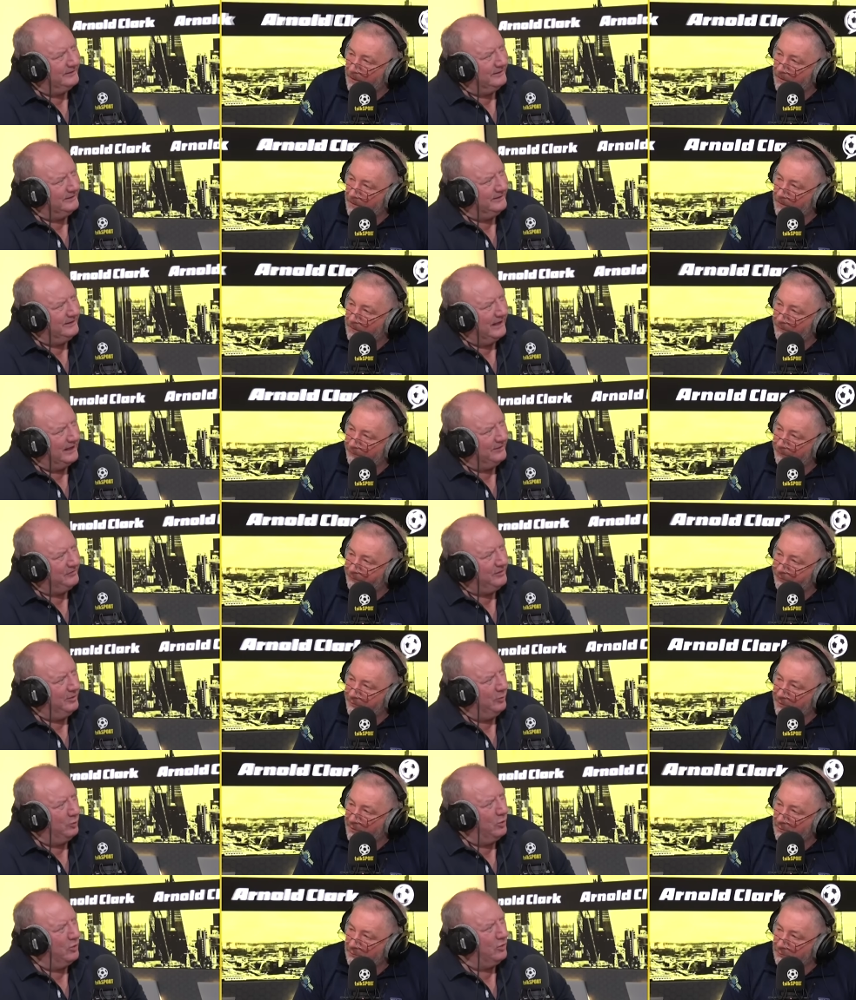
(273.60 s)
Speaker 1: you have
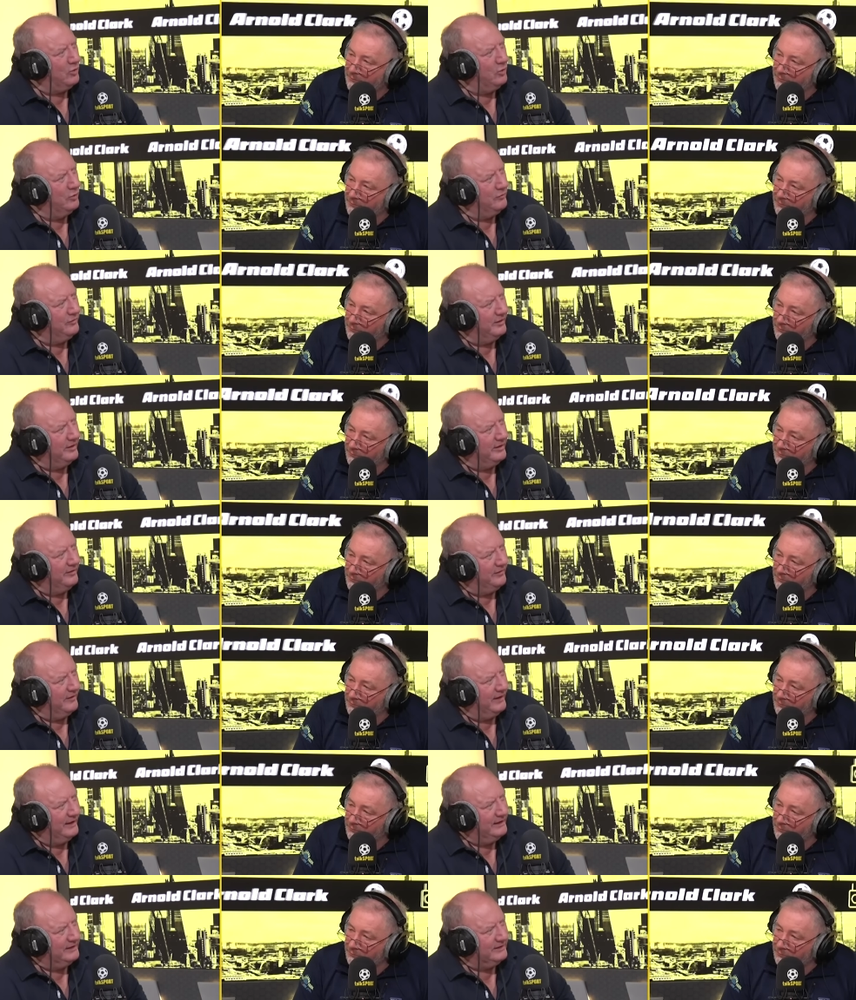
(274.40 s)
to walk over at the
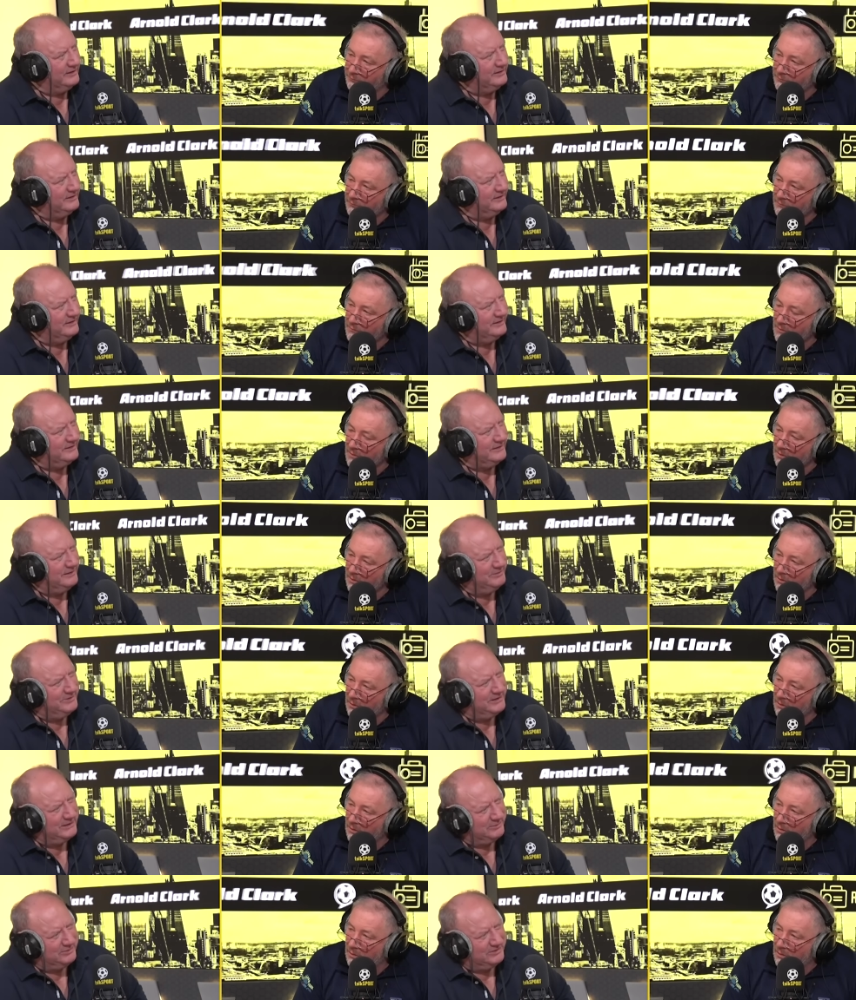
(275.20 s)
fans.
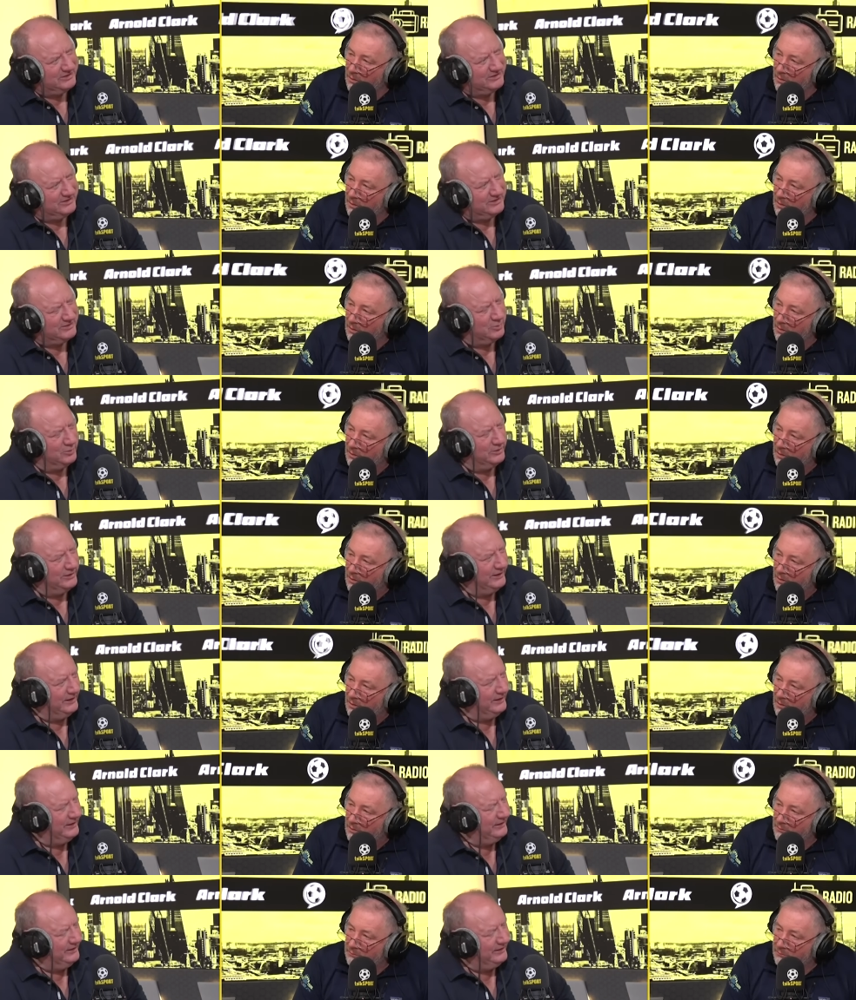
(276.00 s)
Sometimes you just want
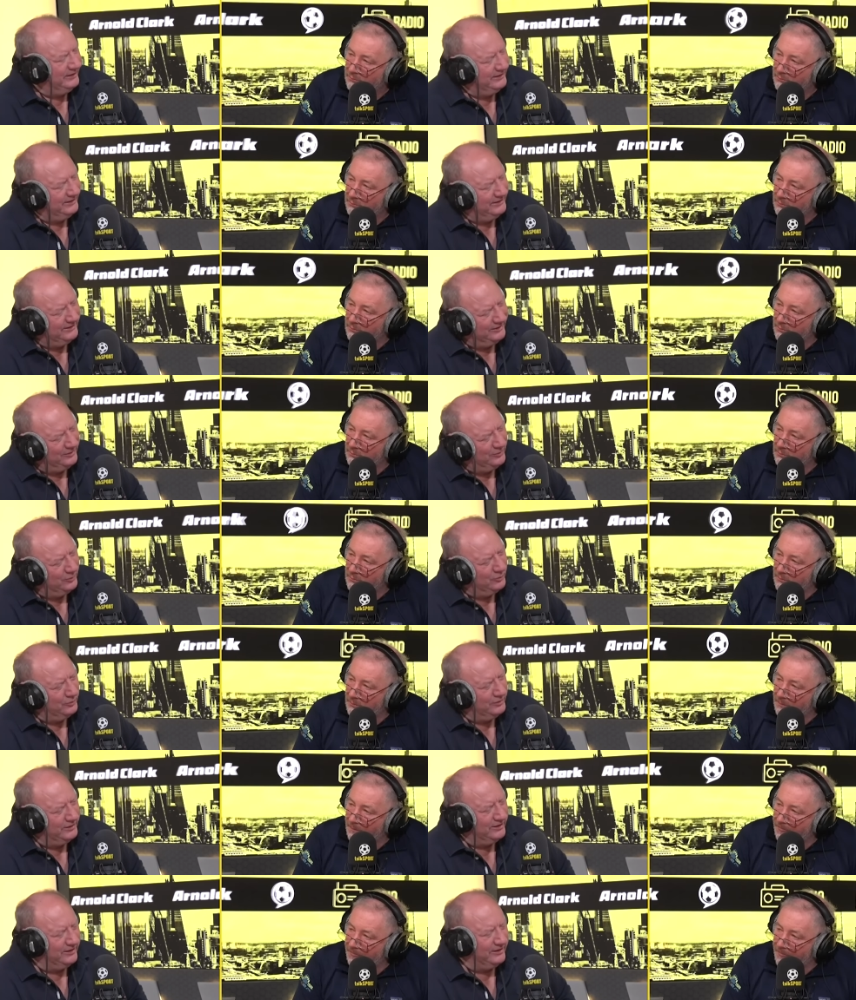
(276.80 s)
to, you
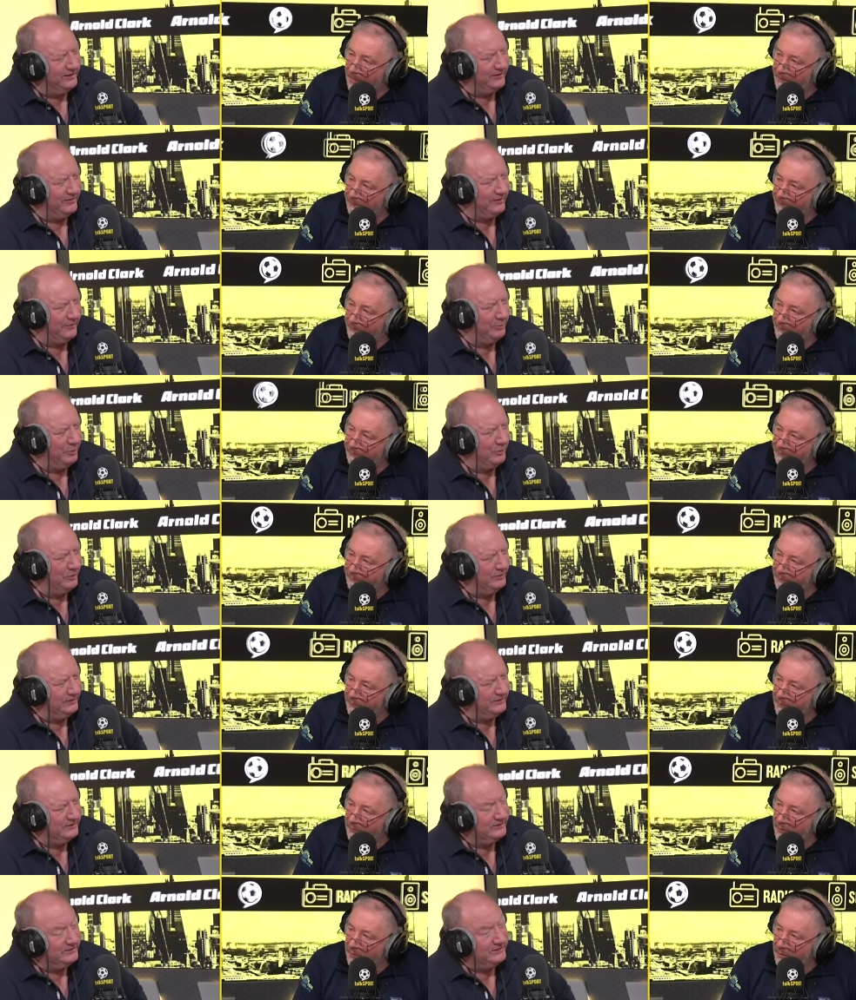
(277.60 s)
know, you're
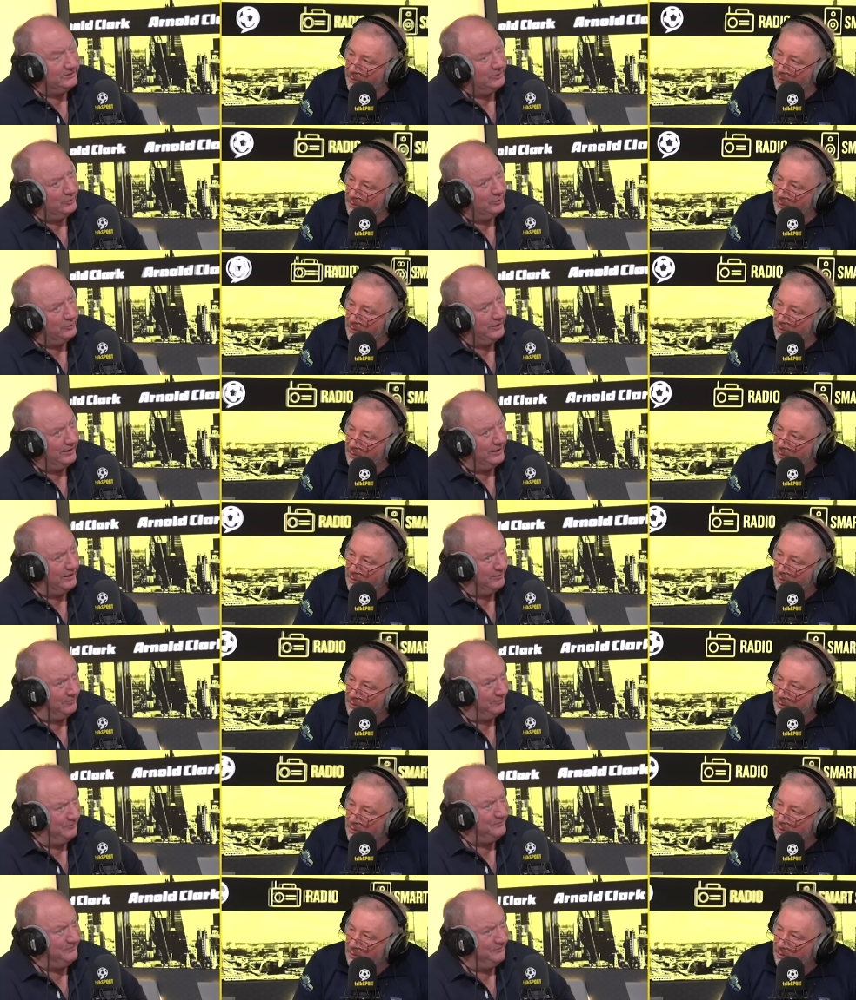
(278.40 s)
disappointed. You know they
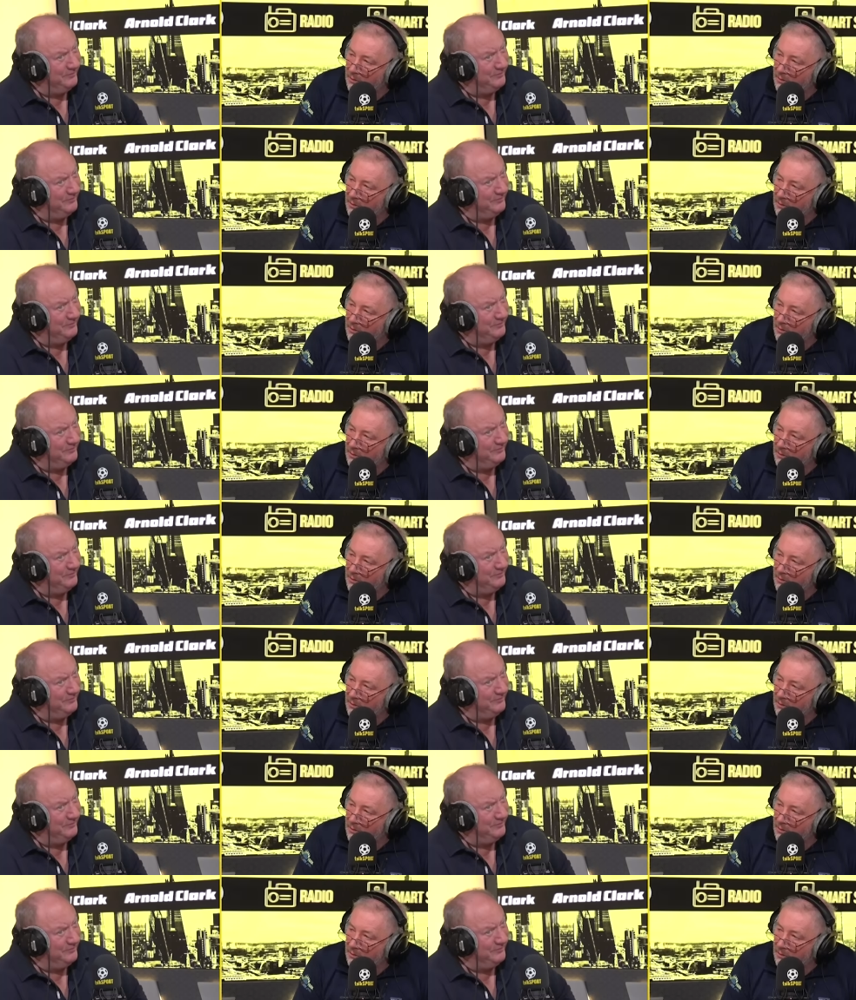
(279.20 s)
are.